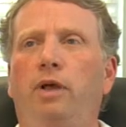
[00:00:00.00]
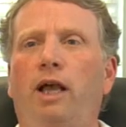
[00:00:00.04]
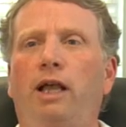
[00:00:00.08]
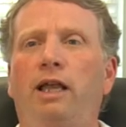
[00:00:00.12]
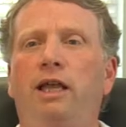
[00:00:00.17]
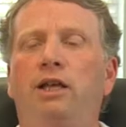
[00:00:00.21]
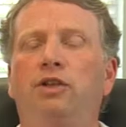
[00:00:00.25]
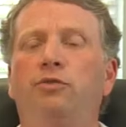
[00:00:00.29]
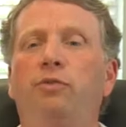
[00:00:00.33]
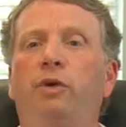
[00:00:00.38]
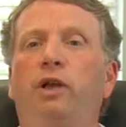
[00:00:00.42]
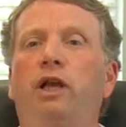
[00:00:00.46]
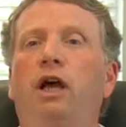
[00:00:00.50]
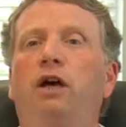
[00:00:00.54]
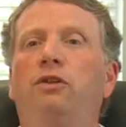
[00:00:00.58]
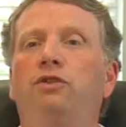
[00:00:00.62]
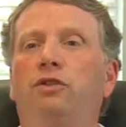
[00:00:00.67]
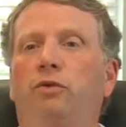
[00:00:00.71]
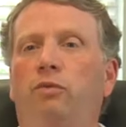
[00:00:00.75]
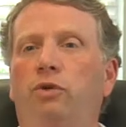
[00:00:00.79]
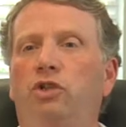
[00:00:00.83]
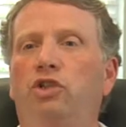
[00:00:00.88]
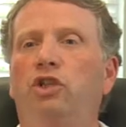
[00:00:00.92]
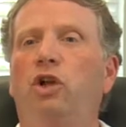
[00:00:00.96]
guess because
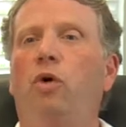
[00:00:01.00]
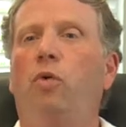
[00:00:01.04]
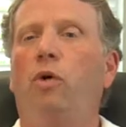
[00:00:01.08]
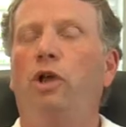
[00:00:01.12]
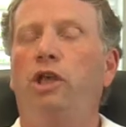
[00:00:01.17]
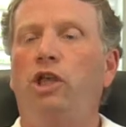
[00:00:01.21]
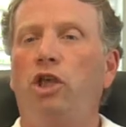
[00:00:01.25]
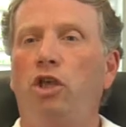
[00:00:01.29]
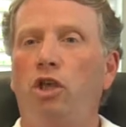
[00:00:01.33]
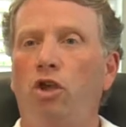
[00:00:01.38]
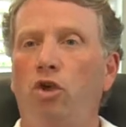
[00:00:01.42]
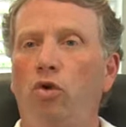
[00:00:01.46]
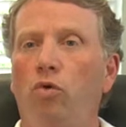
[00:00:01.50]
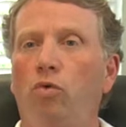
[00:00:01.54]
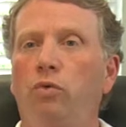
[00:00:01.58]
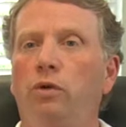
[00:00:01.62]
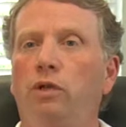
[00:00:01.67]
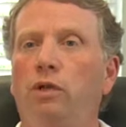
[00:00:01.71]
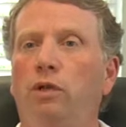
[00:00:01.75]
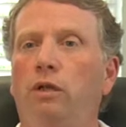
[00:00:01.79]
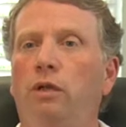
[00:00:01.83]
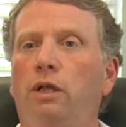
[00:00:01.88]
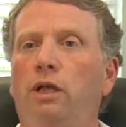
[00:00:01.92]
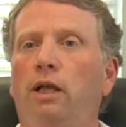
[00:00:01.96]
it was so
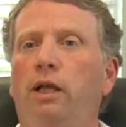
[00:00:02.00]
acute,